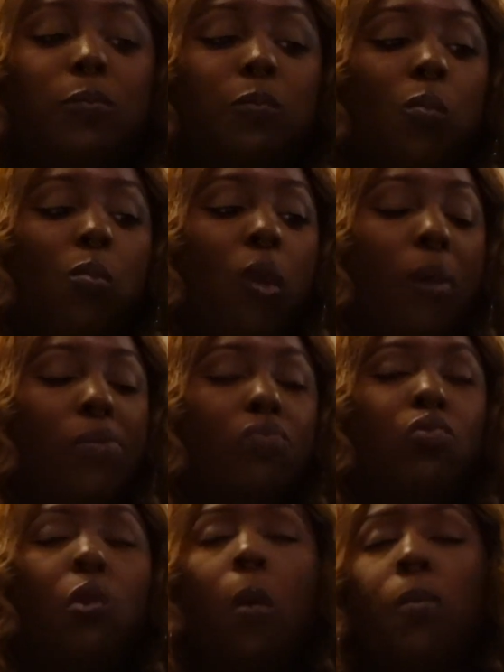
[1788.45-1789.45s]
Fuck you talking
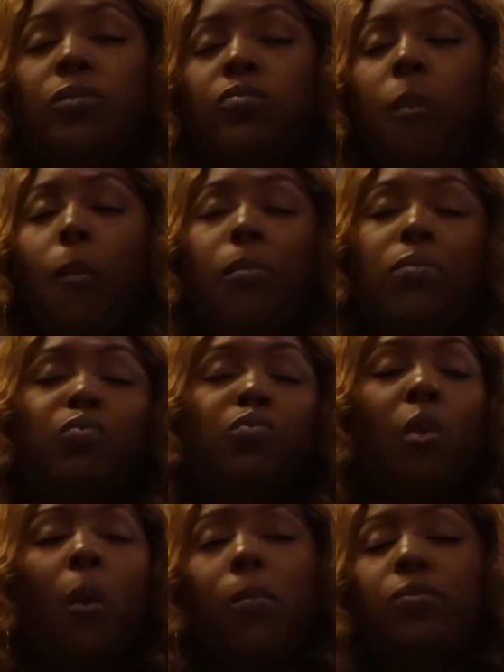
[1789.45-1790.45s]
about? Down.
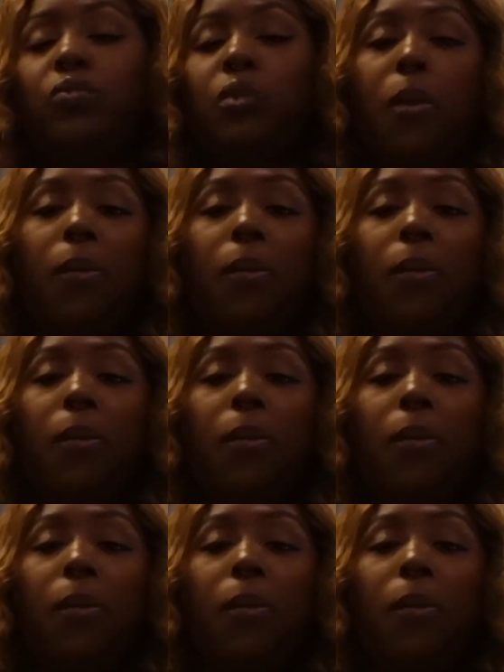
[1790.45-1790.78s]
Mm hmm